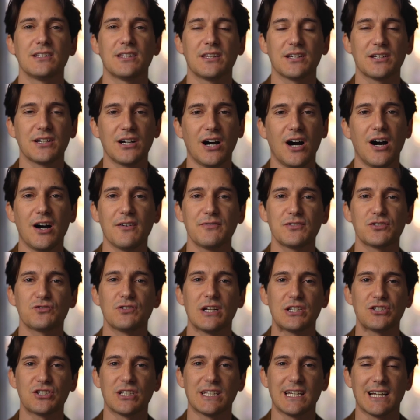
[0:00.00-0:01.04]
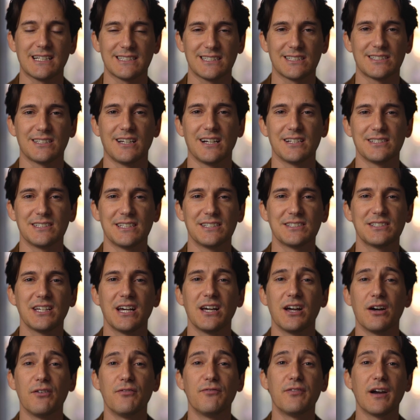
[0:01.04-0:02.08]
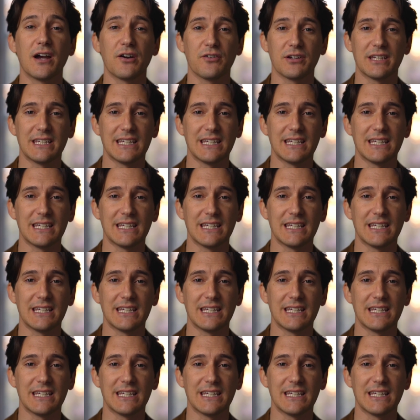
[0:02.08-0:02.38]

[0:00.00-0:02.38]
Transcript: The calf stretching exercises are very